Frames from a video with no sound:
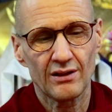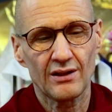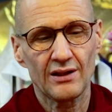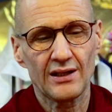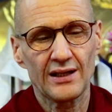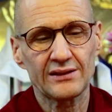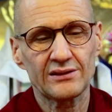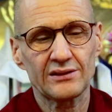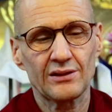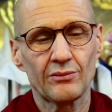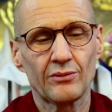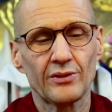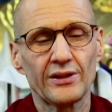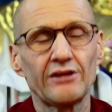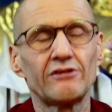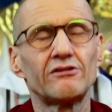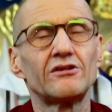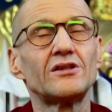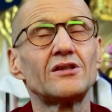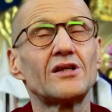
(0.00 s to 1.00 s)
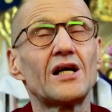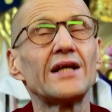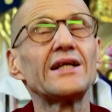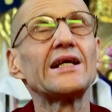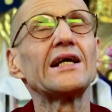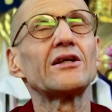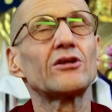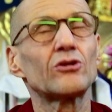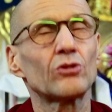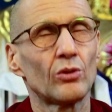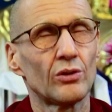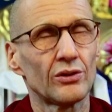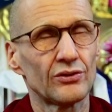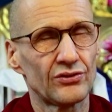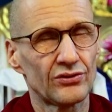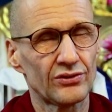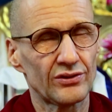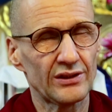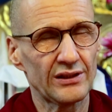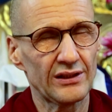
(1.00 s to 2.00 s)
Like somebody running
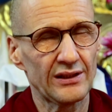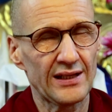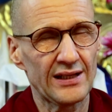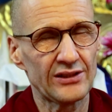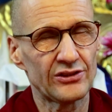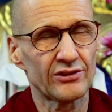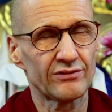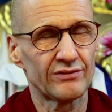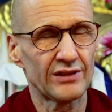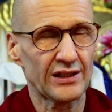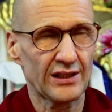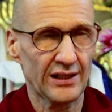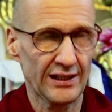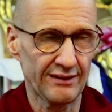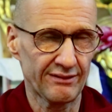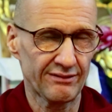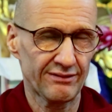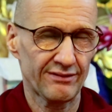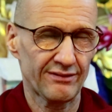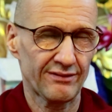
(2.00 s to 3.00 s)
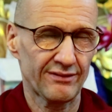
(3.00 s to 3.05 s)
towards the edge of the cliff.